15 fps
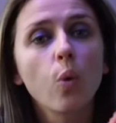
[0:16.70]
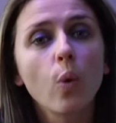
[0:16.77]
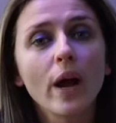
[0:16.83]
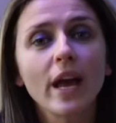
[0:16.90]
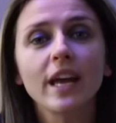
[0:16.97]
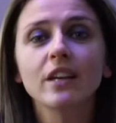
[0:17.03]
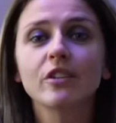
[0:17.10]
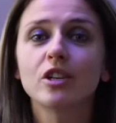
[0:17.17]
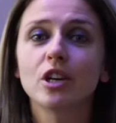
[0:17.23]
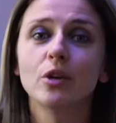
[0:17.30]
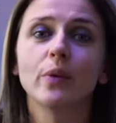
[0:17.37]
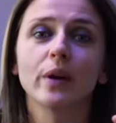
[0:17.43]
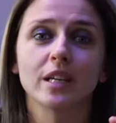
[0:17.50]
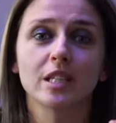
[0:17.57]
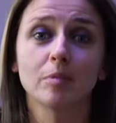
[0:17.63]
way
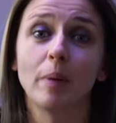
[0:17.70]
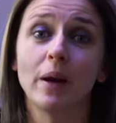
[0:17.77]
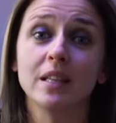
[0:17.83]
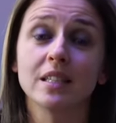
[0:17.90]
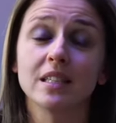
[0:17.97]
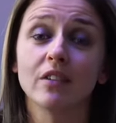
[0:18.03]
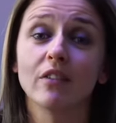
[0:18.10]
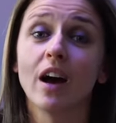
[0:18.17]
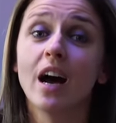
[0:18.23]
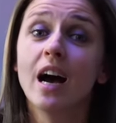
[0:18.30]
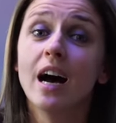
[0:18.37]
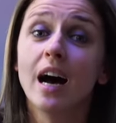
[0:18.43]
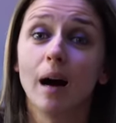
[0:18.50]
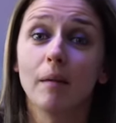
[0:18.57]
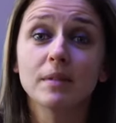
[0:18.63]
too expensive.
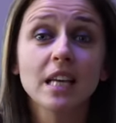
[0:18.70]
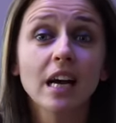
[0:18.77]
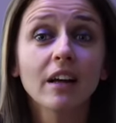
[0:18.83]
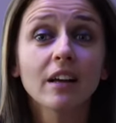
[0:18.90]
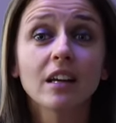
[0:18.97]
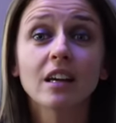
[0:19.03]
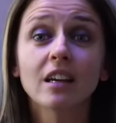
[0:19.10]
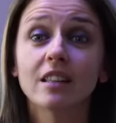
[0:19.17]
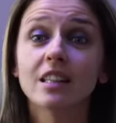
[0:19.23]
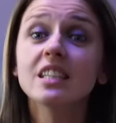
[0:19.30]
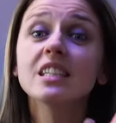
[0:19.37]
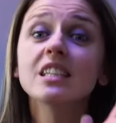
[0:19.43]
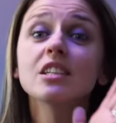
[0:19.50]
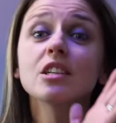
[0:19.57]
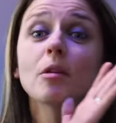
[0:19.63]
I'm telling you,
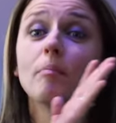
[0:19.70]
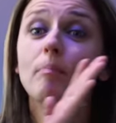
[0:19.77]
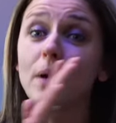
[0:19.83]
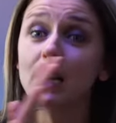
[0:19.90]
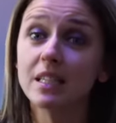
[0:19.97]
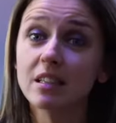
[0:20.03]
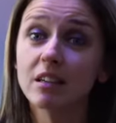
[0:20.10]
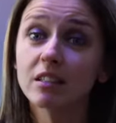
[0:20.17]
this is your best